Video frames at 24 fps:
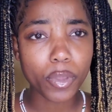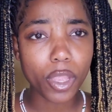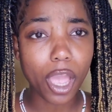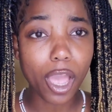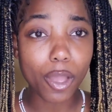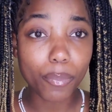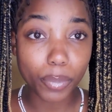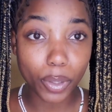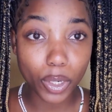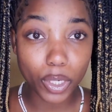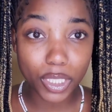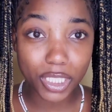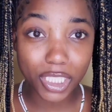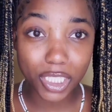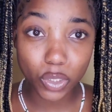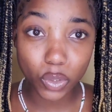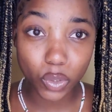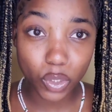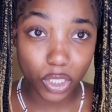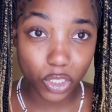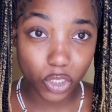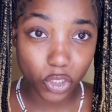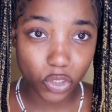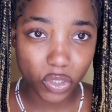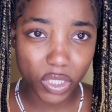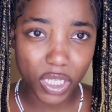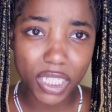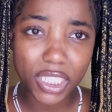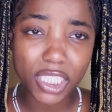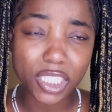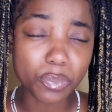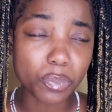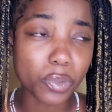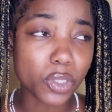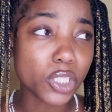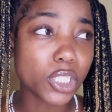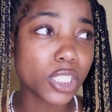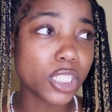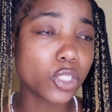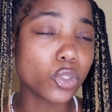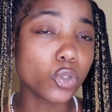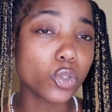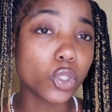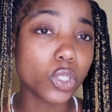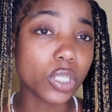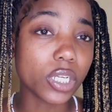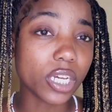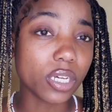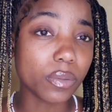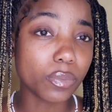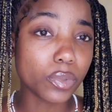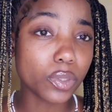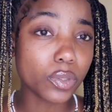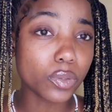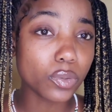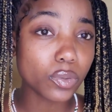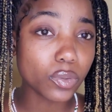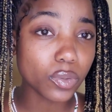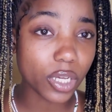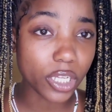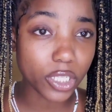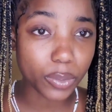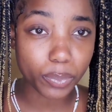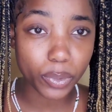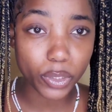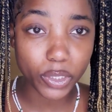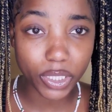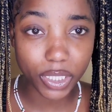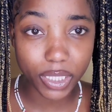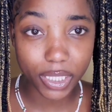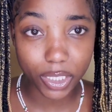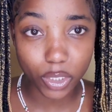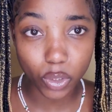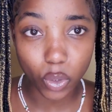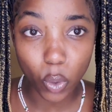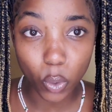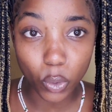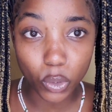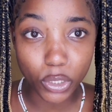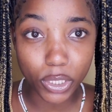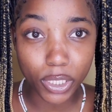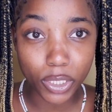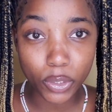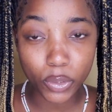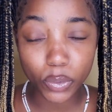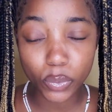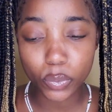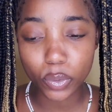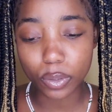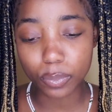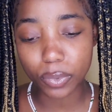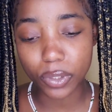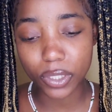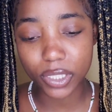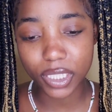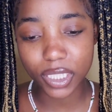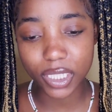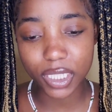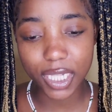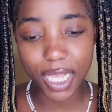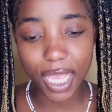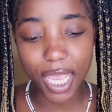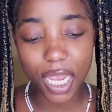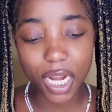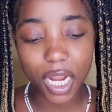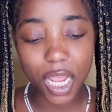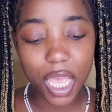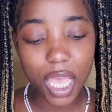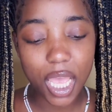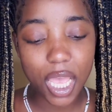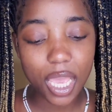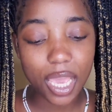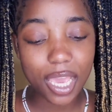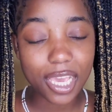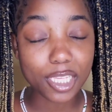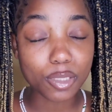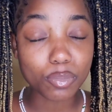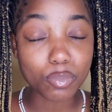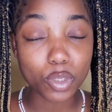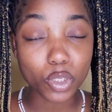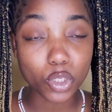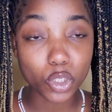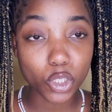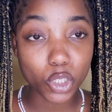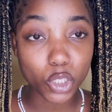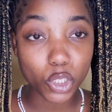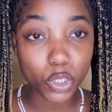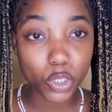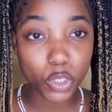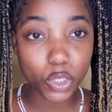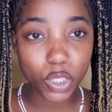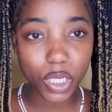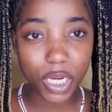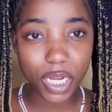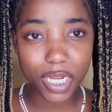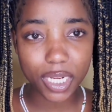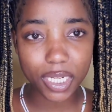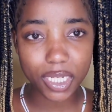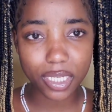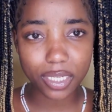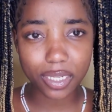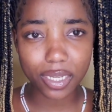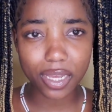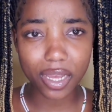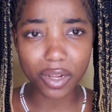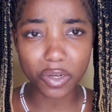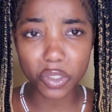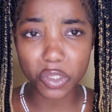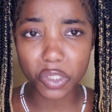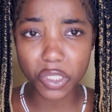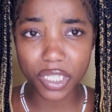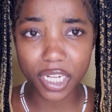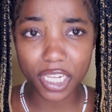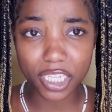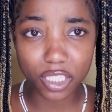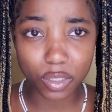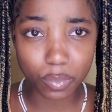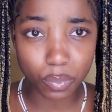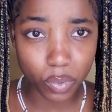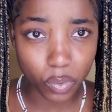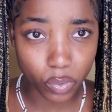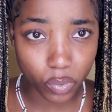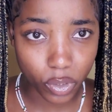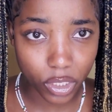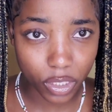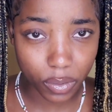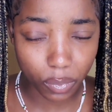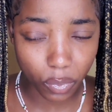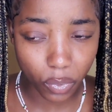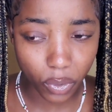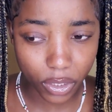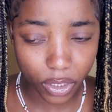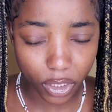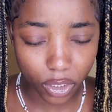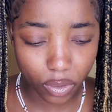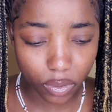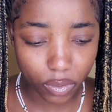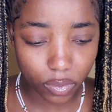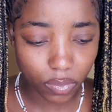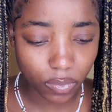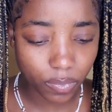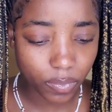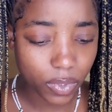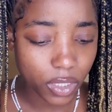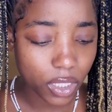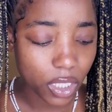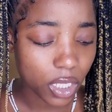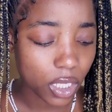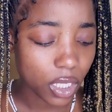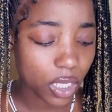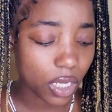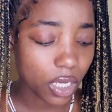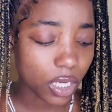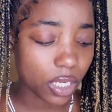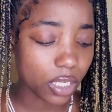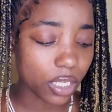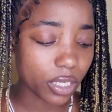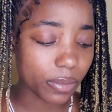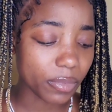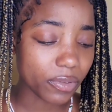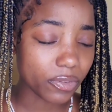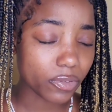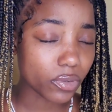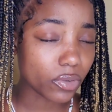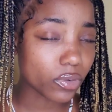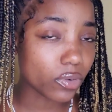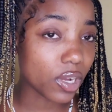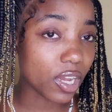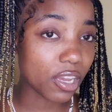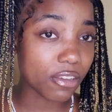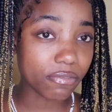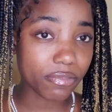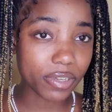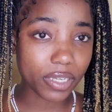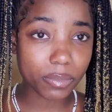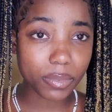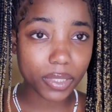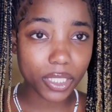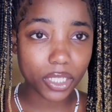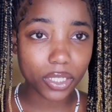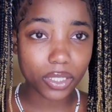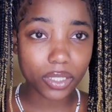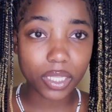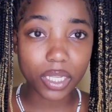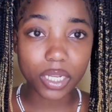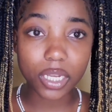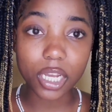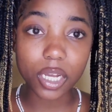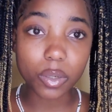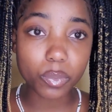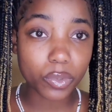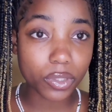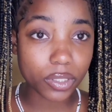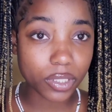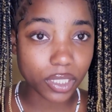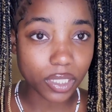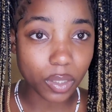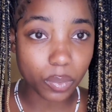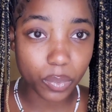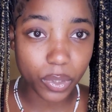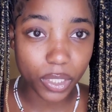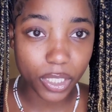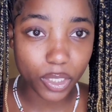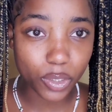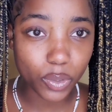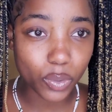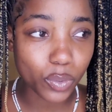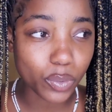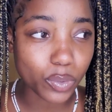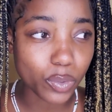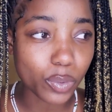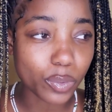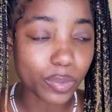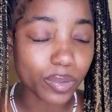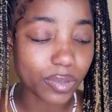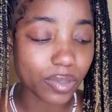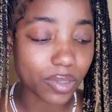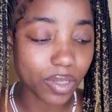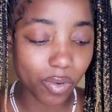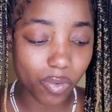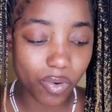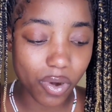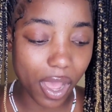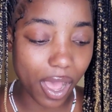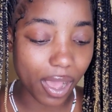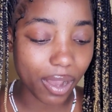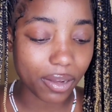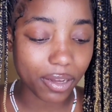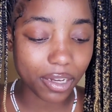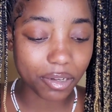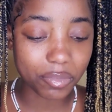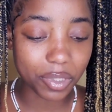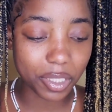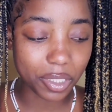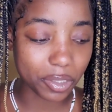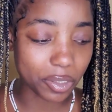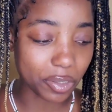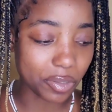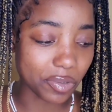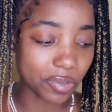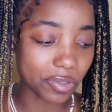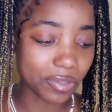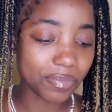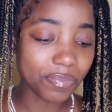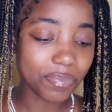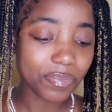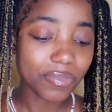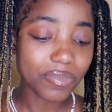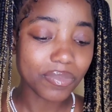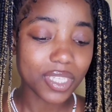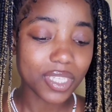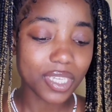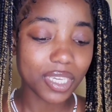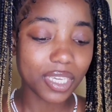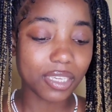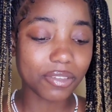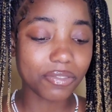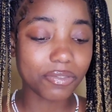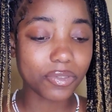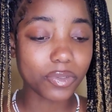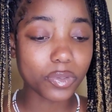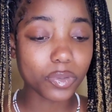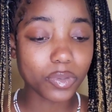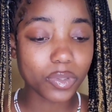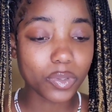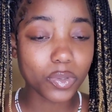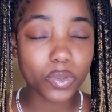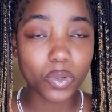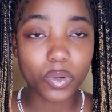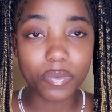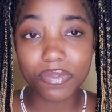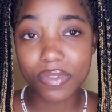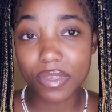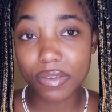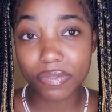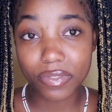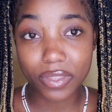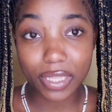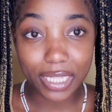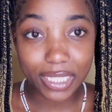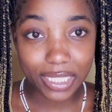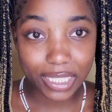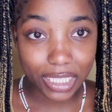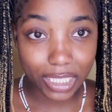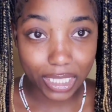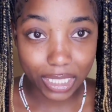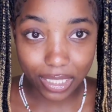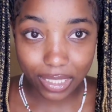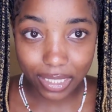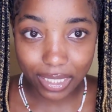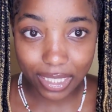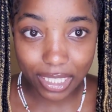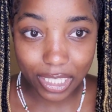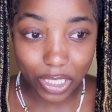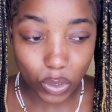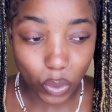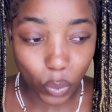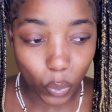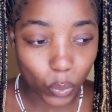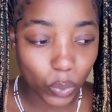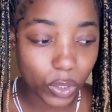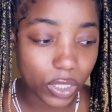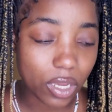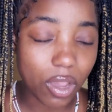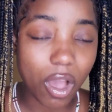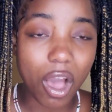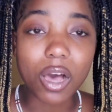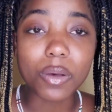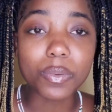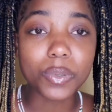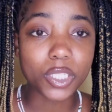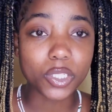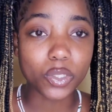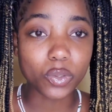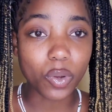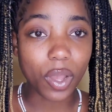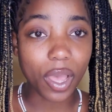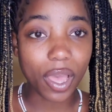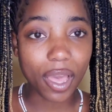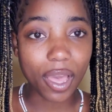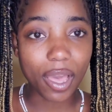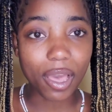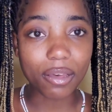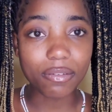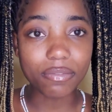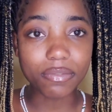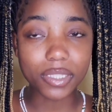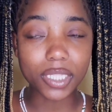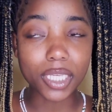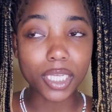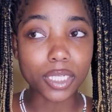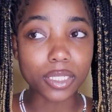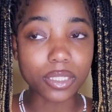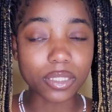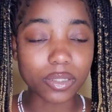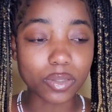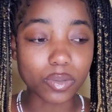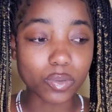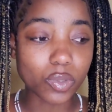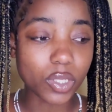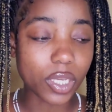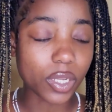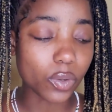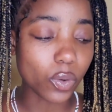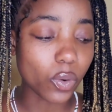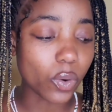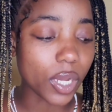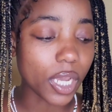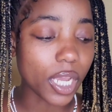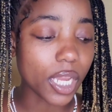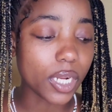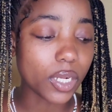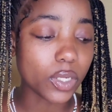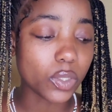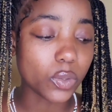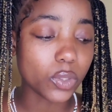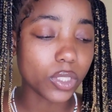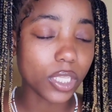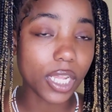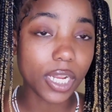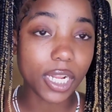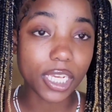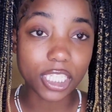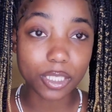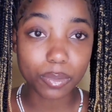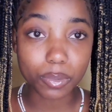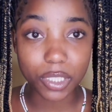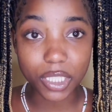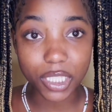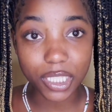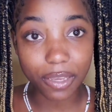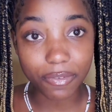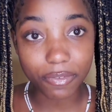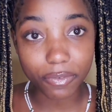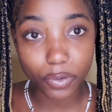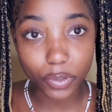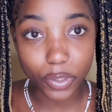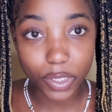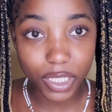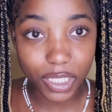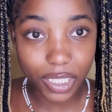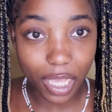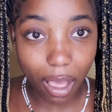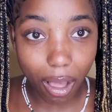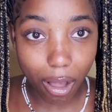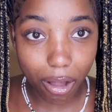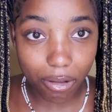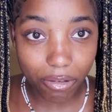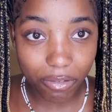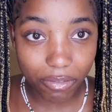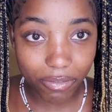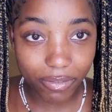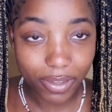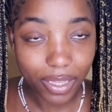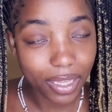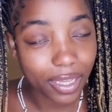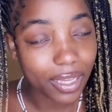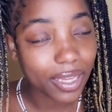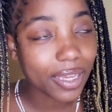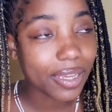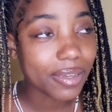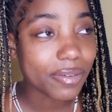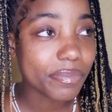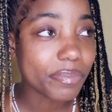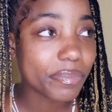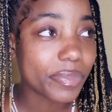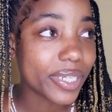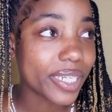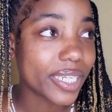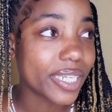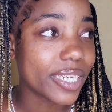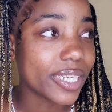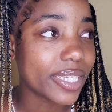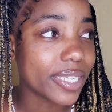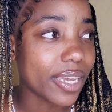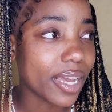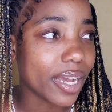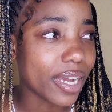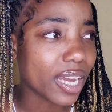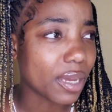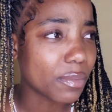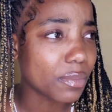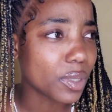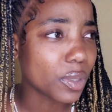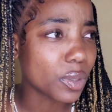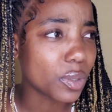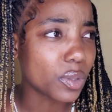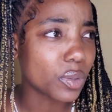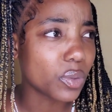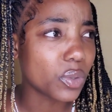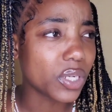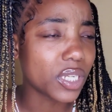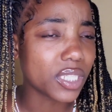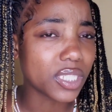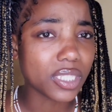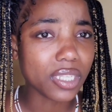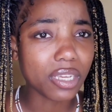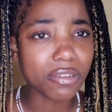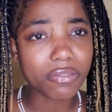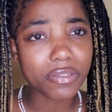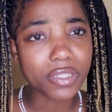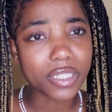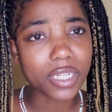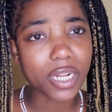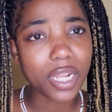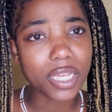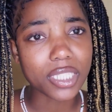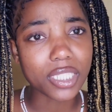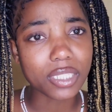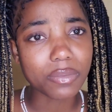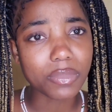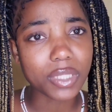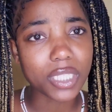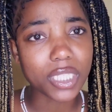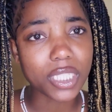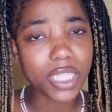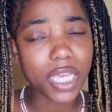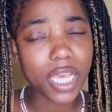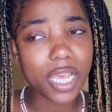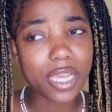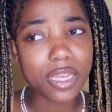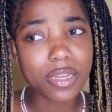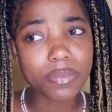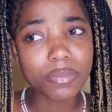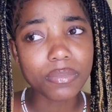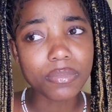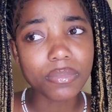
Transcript: a person you could trust, a person you look up to, a person that's older than you, a person that is mature and understands Burundi more than you. Um, if you don't got family here, then come with somebody. You don't don't do not come alone. If you you know if that's the, the only option you have, then you can go ahead and do that and experience life for yourself. But yeah, coming alone is definitely not something that